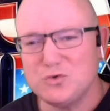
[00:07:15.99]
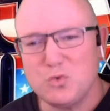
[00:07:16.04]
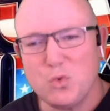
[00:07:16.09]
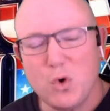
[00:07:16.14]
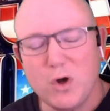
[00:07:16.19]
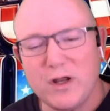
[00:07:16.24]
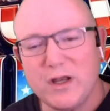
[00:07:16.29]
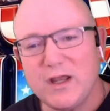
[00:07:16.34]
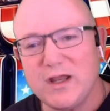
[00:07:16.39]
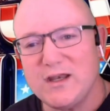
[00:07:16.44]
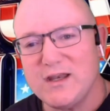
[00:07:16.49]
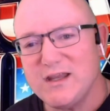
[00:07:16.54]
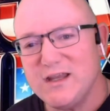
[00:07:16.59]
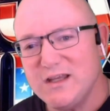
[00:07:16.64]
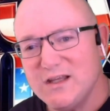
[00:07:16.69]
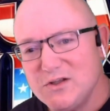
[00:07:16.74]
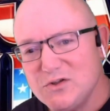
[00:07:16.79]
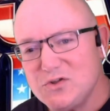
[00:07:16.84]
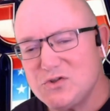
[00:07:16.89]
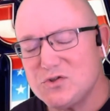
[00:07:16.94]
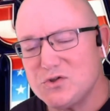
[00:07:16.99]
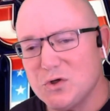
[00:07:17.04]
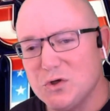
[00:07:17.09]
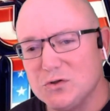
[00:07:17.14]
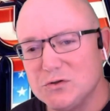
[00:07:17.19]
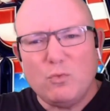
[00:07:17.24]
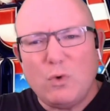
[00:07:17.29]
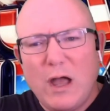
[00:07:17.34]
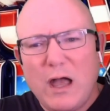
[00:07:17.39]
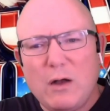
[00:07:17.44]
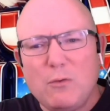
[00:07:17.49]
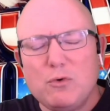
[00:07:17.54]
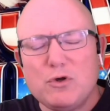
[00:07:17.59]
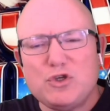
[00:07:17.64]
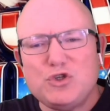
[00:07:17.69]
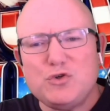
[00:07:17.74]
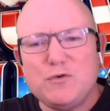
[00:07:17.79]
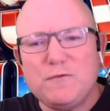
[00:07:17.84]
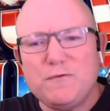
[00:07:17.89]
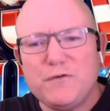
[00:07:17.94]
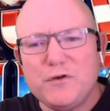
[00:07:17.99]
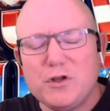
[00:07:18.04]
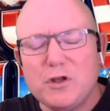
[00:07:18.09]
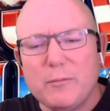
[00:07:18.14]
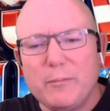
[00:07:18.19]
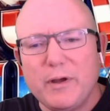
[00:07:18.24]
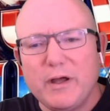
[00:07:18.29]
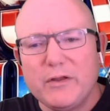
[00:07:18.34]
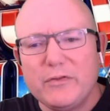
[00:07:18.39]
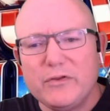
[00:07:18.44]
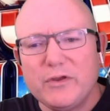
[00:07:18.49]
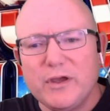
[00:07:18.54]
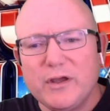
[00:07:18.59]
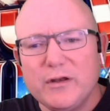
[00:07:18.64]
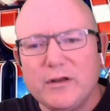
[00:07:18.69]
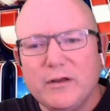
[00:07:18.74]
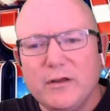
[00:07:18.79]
What an insult. How would you feel about that?